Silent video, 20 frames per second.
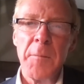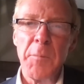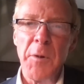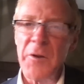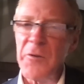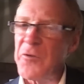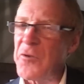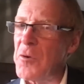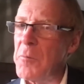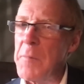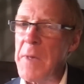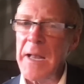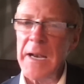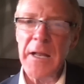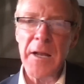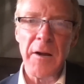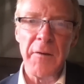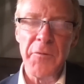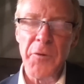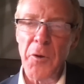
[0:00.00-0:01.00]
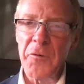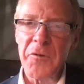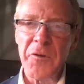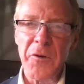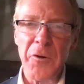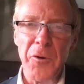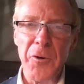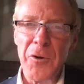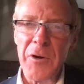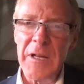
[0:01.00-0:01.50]
but so many of
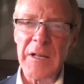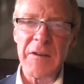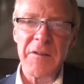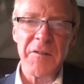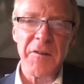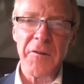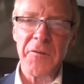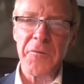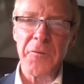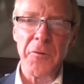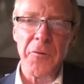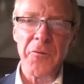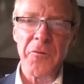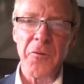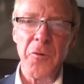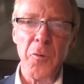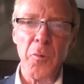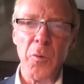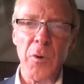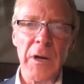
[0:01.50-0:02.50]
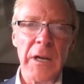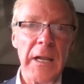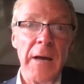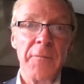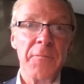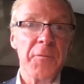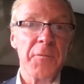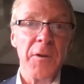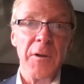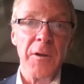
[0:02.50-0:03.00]
those early sisters who were
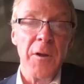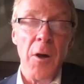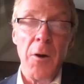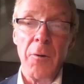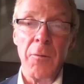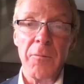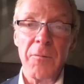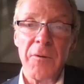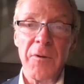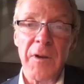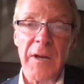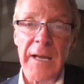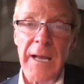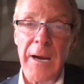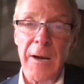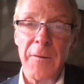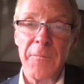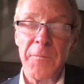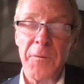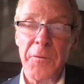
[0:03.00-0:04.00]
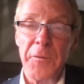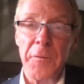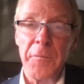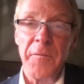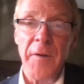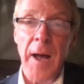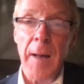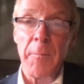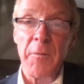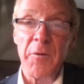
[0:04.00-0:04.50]
left alone to care for their
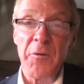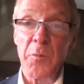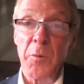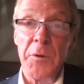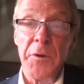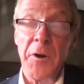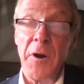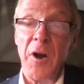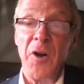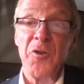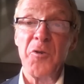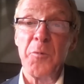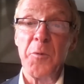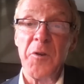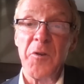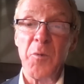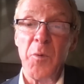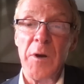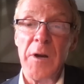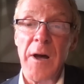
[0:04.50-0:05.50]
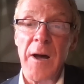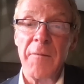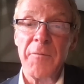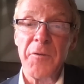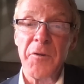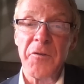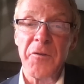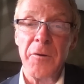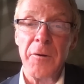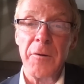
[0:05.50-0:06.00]
families when their husbands went off
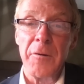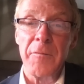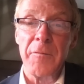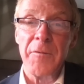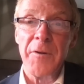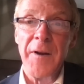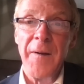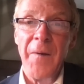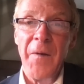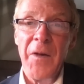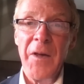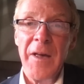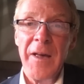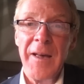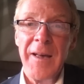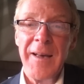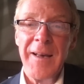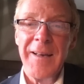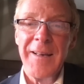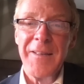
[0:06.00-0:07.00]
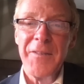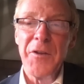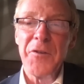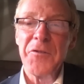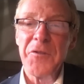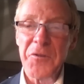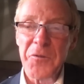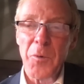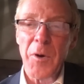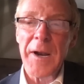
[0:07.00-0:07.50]
to serve.
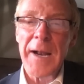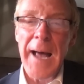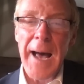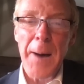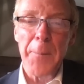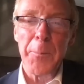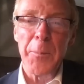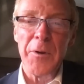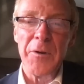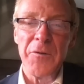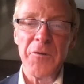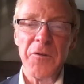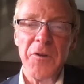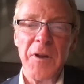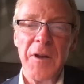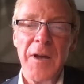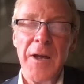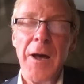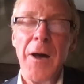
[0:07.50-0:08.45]
This is what happens.